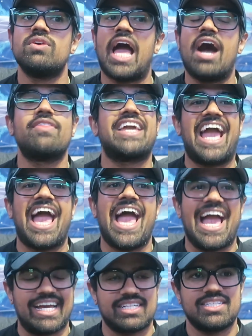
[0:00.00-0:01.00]
how they
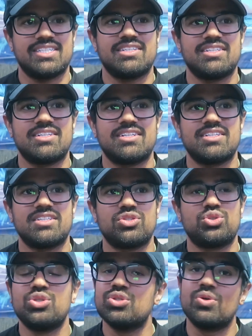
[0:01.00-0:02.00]
act
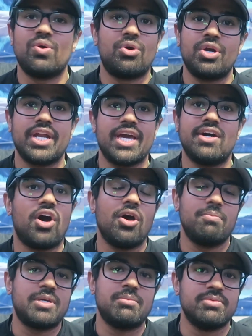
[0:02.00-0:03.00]
toward
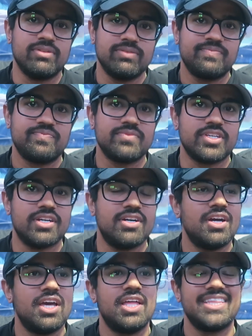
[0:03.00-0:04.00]
all people, you
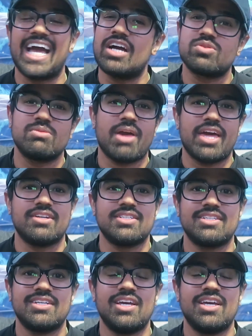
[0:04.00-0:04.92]
know? That's what matters.